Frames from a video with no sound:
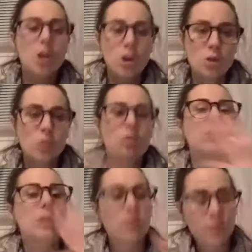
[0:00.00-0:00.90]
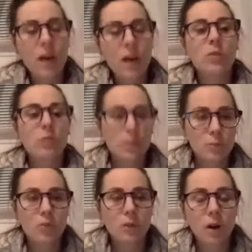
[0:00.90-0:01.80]
So just unfollow and
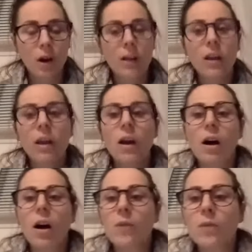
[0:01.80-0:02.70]
move on.